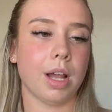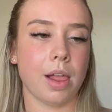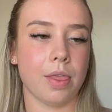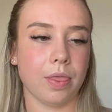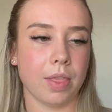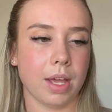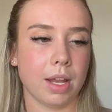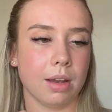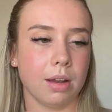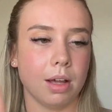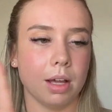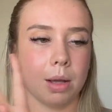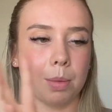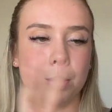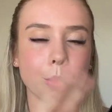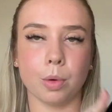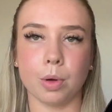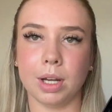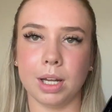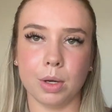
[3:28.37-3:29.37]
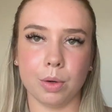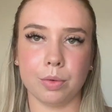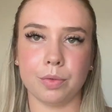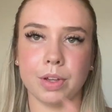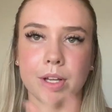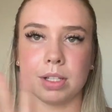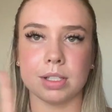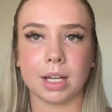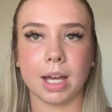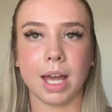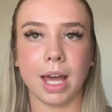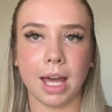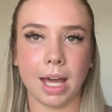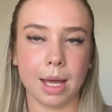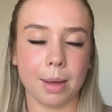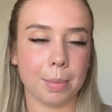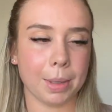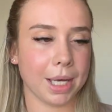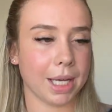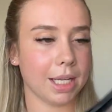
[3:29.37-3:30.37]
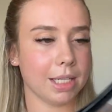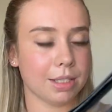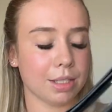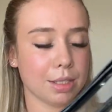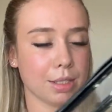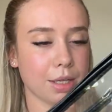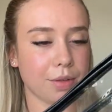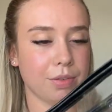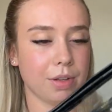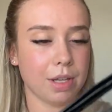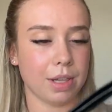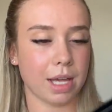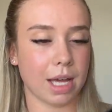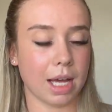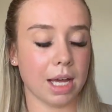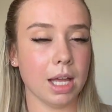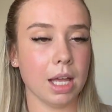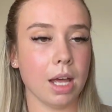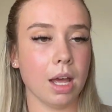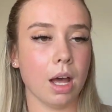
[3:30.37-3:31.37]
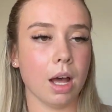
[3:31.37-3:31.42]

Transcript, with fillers: and then like more little things like hairbands and stuff like that.